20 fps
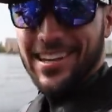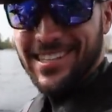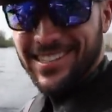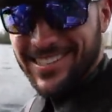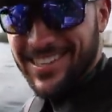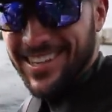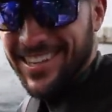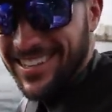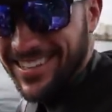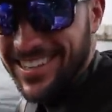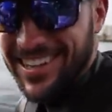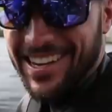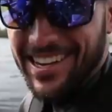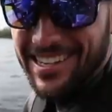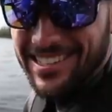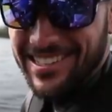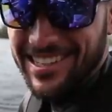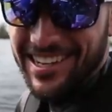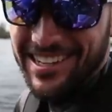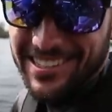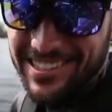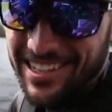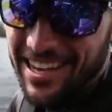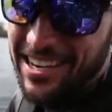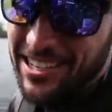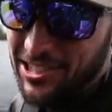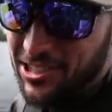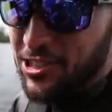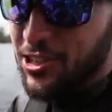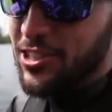he said he's
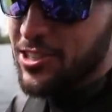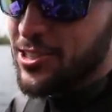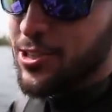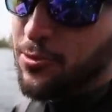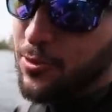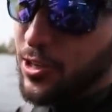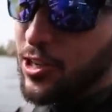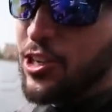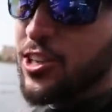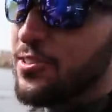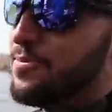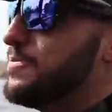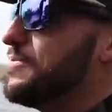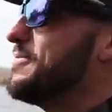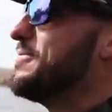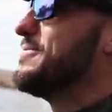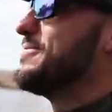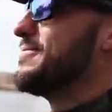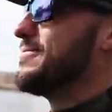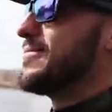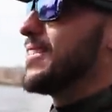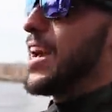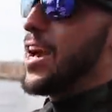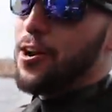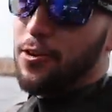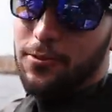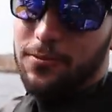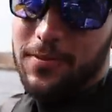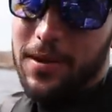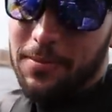got insurance, so we're good.
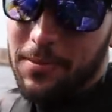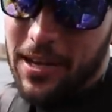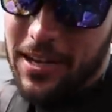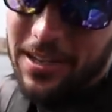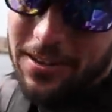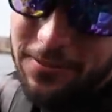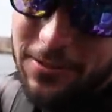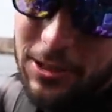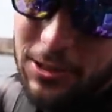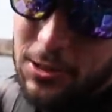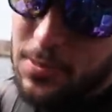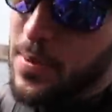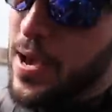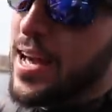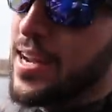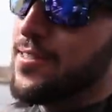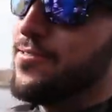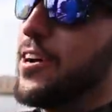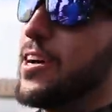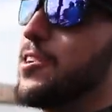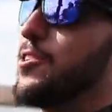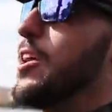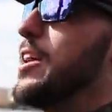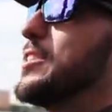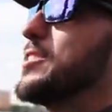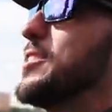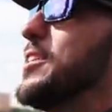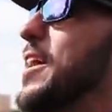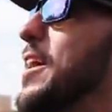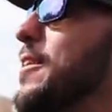I'm not gonna feel as bad if I
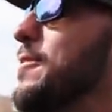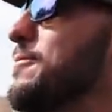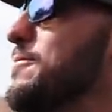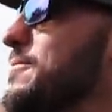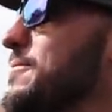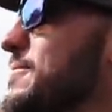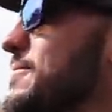crash it now.